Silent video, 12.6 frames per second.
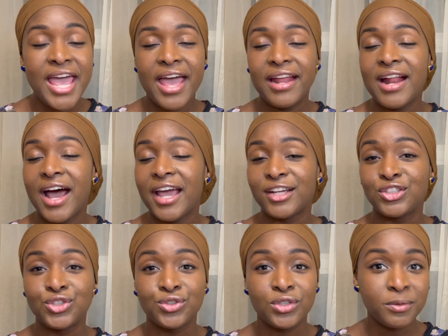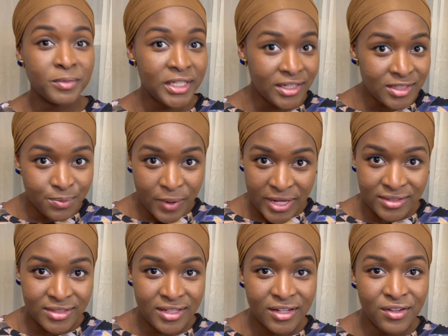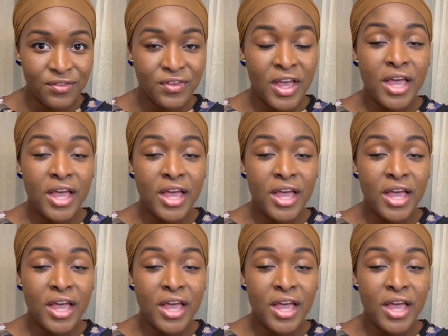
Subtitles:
and not extremely expensive